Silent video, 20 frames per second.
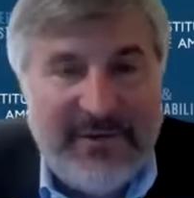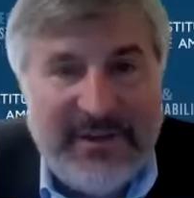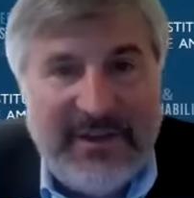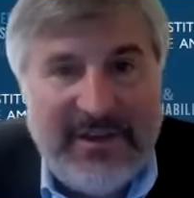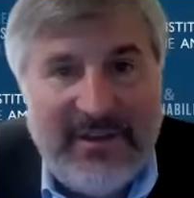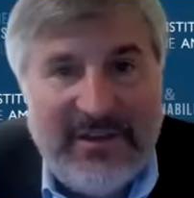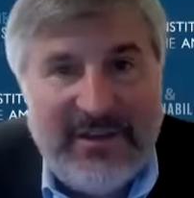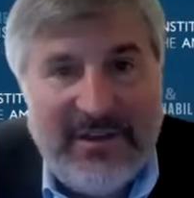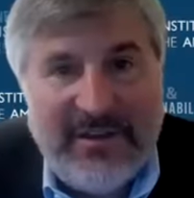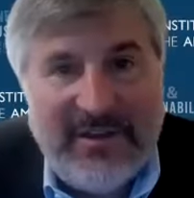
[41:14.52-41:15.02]
fill
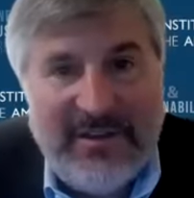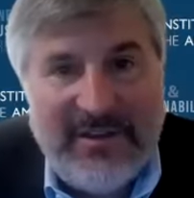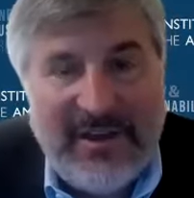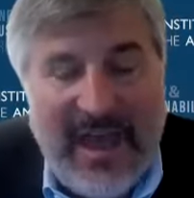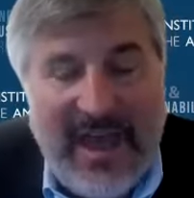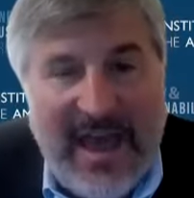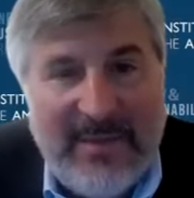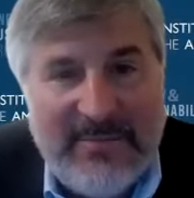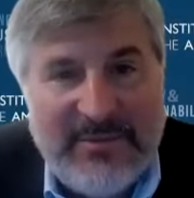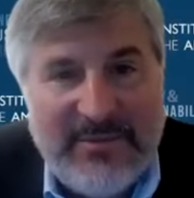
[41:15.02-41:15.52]
in the
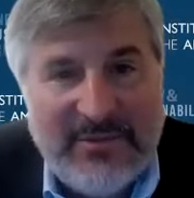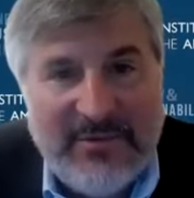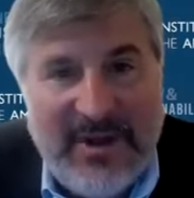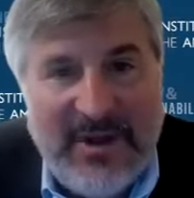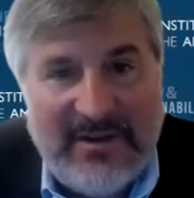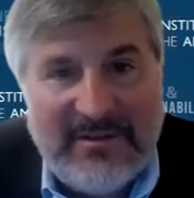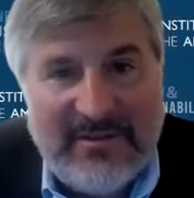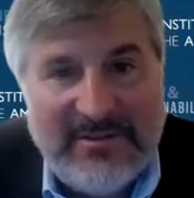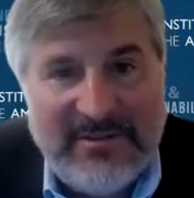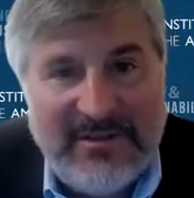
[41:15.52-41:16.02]
gaps
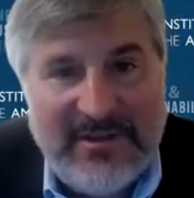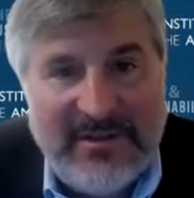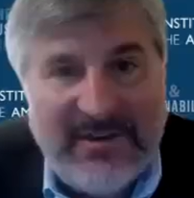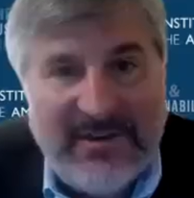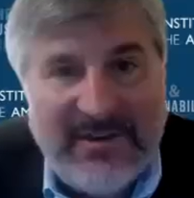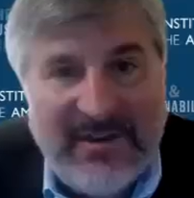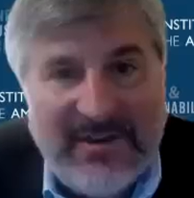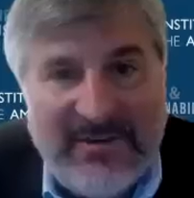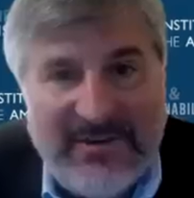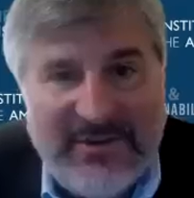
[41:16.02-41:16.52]
around,
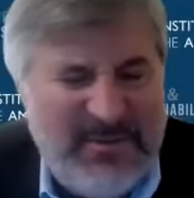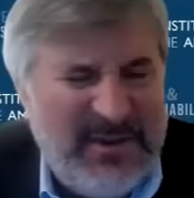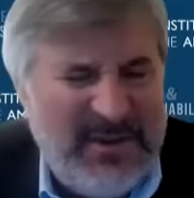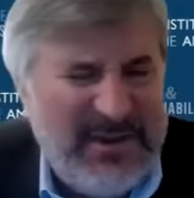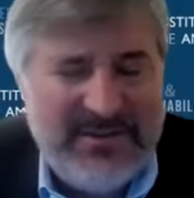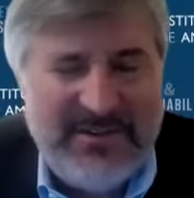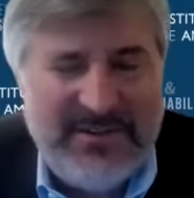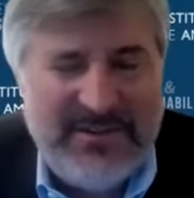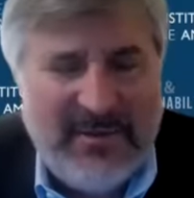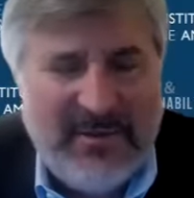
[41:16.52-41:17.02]
just
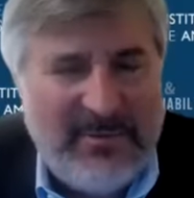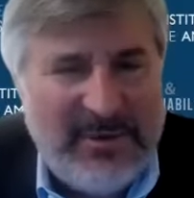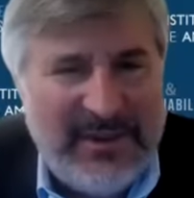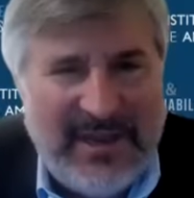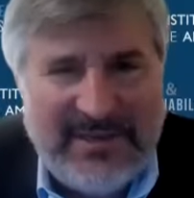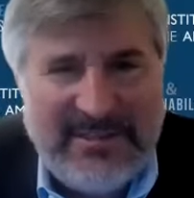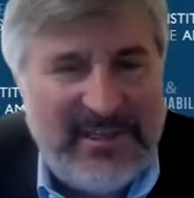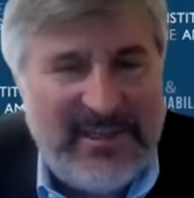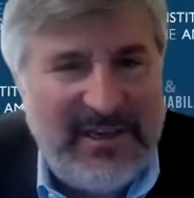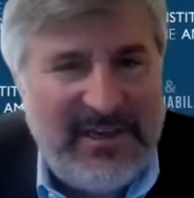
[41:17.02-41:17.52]
because the
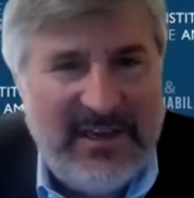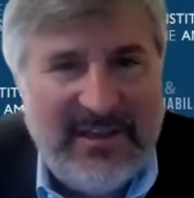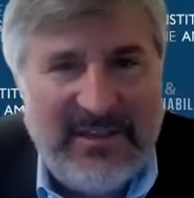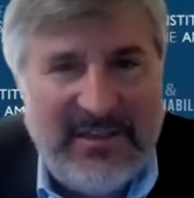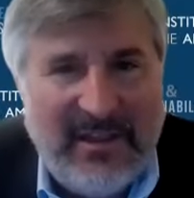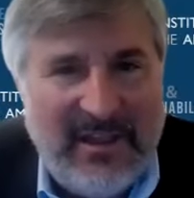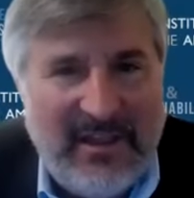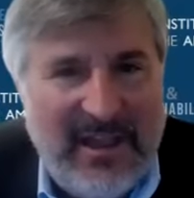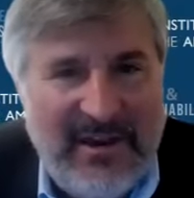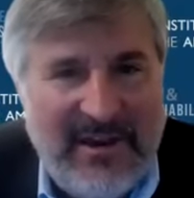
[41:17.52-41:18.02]
complexity and
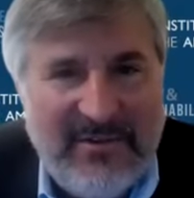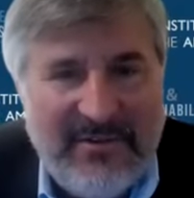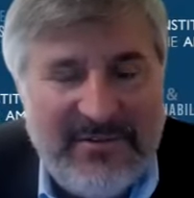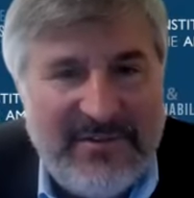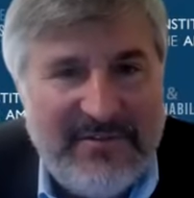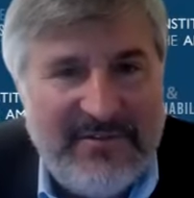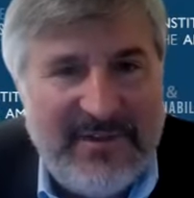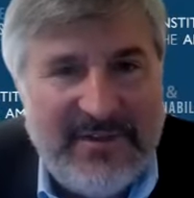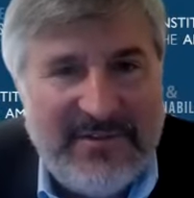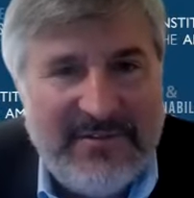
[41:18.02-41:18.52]
the
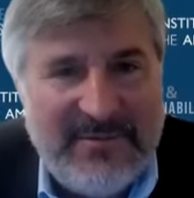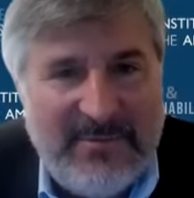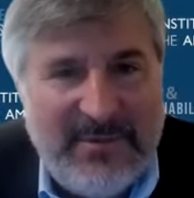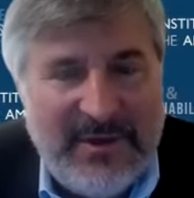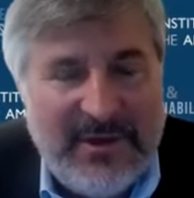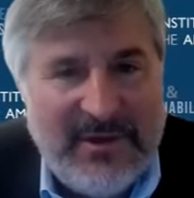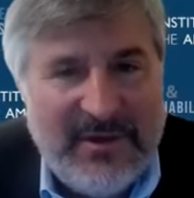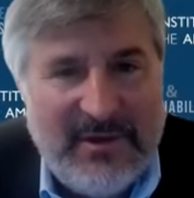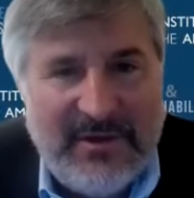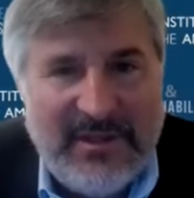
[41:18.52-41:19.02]
layers of this
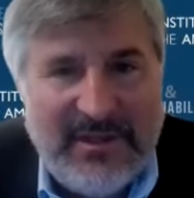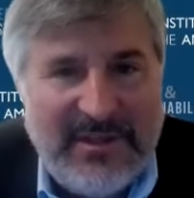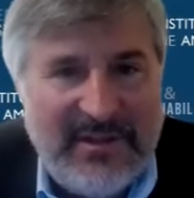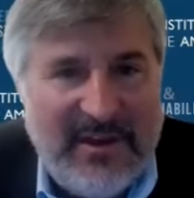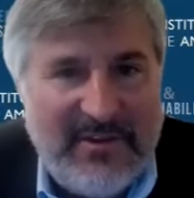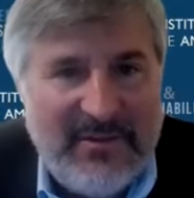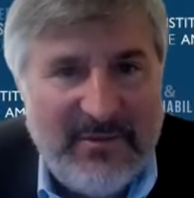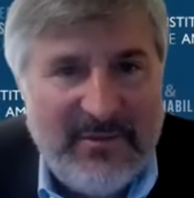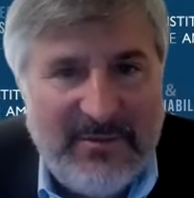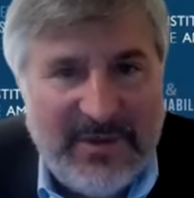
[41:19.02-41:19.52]
bill and
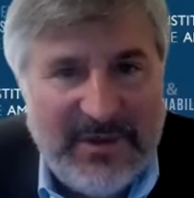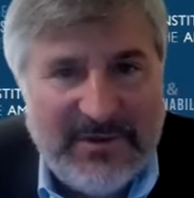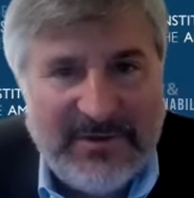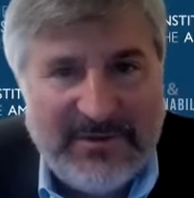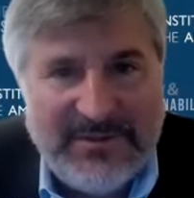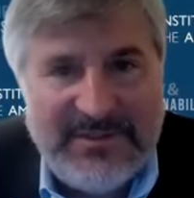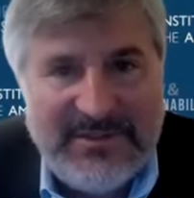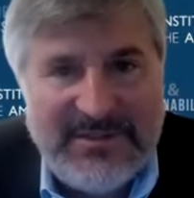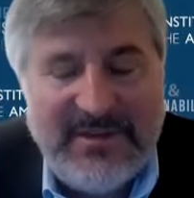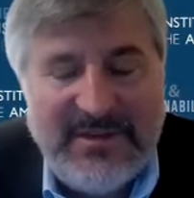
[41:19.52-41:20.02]
other bills,
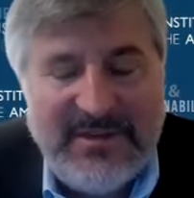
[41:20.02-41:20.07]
